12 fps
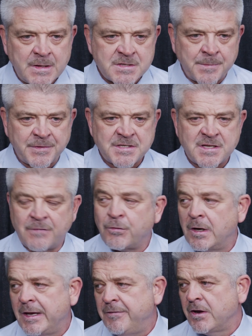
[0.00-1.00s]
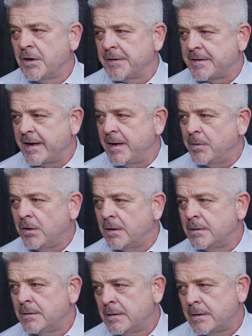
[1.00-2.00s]
stuff we're leaving on the table
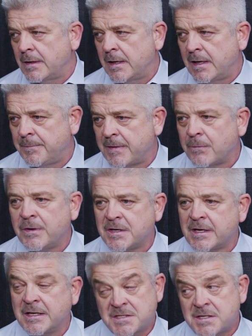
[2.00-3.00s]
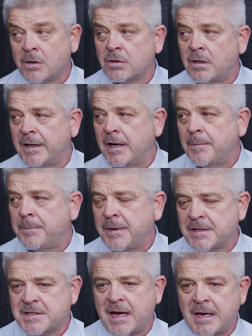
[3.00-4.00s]
that we can still clean up,
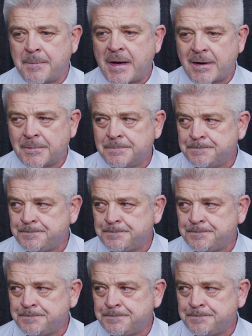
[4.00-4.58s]
but it's getting better.